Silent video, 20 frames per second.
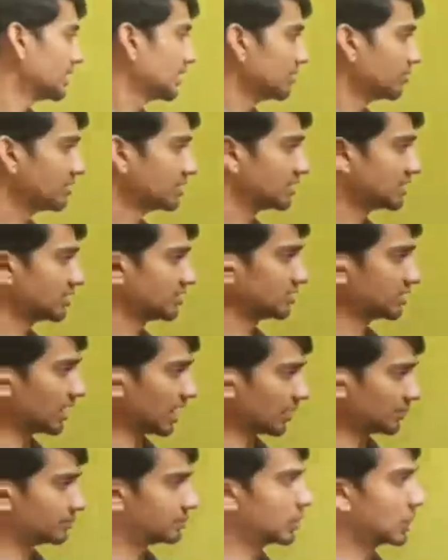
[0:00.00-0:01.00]
which is
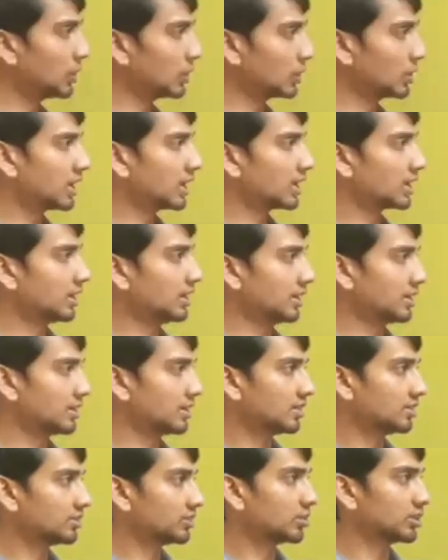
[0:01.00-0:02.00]
absolutely
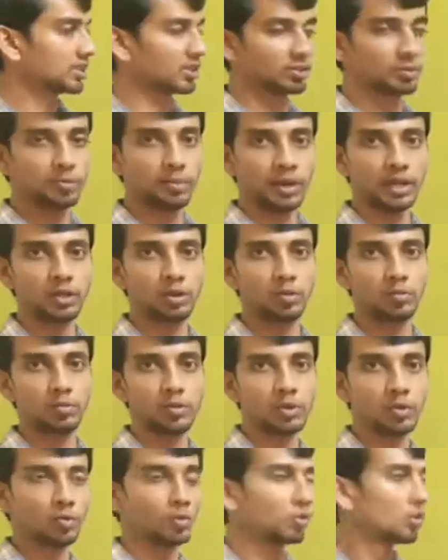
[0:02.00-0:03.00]
continuous with respect to
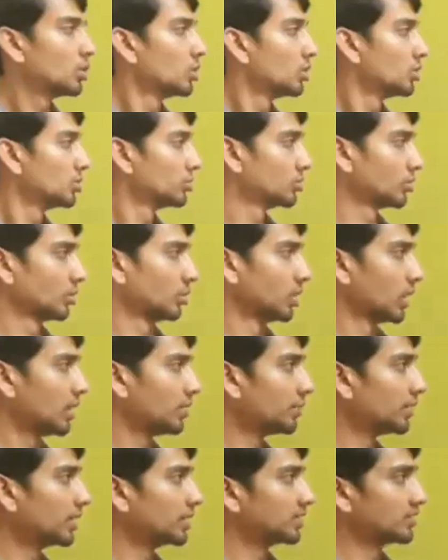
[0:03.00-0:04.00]
mu. So
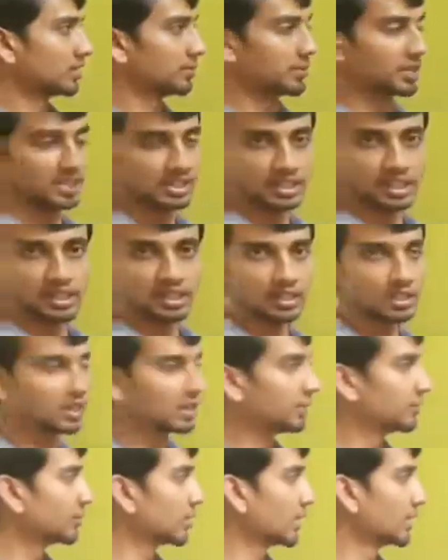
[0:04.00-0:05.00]
gamma is a measure
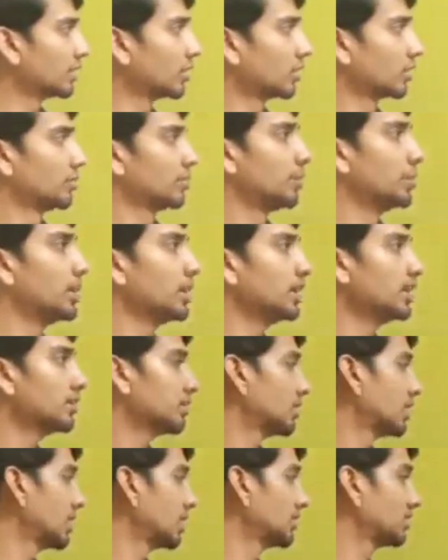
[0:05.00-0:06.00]
defined on
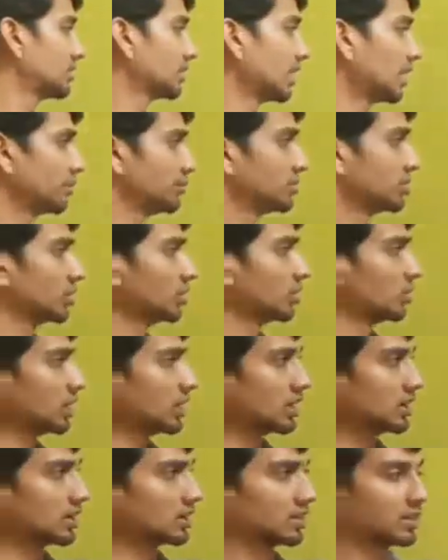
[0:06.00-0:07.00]
B, it is
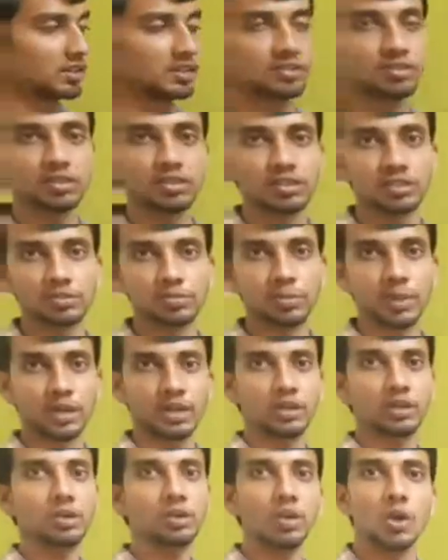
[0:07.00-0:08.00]
absolutely continuous with
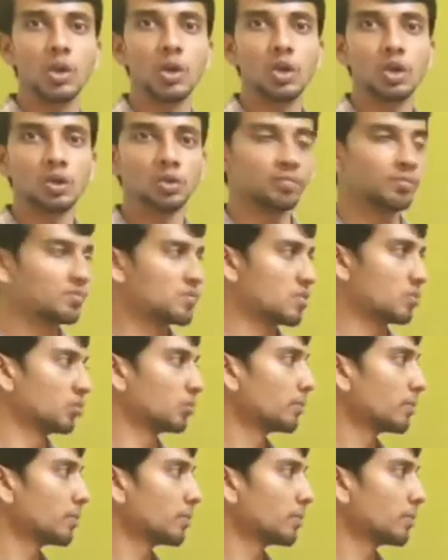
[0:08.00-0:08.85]
respect to mu.